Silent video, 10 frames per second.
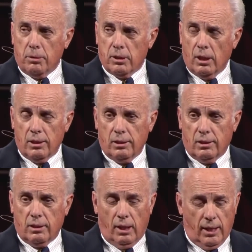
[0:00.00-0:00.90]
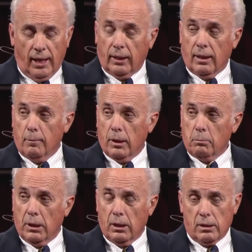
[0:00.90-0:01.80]
I possess, it's not
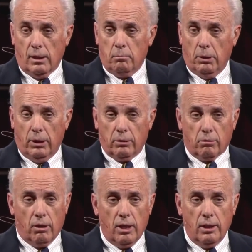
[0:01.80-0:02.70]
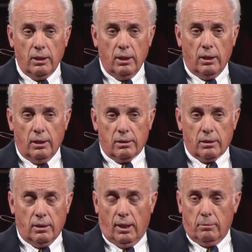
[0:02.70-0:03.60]
academic because I'm better trained.
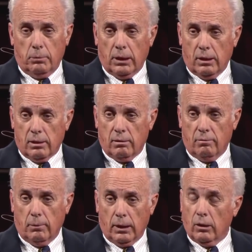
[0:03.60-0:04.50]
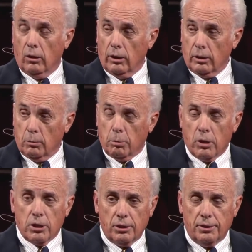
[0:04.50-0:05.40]
It's not because of my calling to
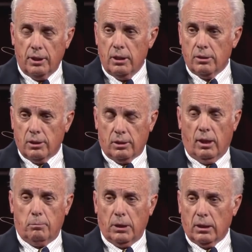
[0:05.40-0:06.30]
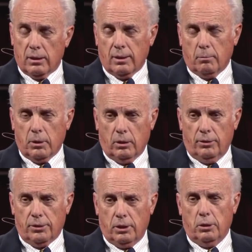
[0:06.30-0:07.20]
preach and teach. It's not because I'm
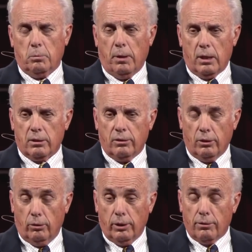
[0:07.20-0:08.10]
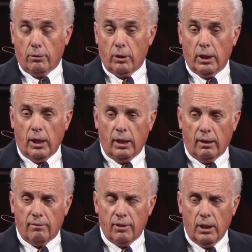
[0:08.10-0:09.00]
called the senior pastor. The only authority I
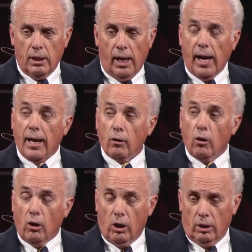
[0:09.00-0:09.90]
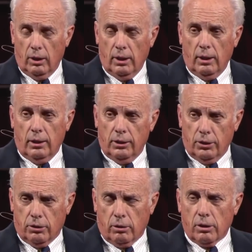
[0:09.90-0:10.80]
have at all
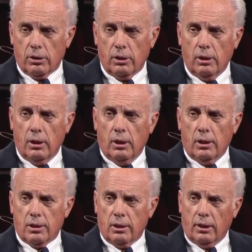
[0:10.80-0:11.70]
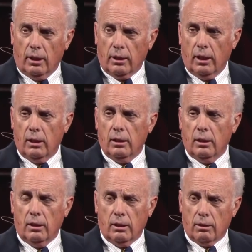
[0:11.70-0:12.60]
in the church is the
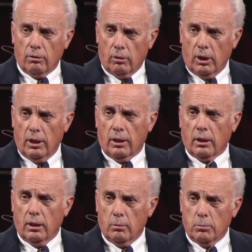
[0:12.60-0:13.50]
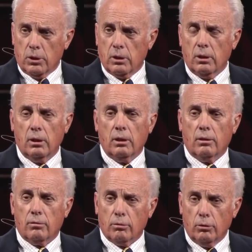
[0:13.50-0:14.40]
delegated authority that
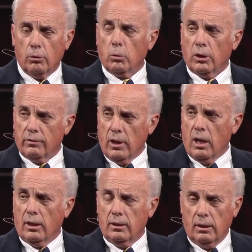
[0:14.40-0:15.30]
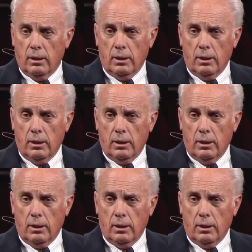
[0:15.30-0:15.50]
comes through the Word of God.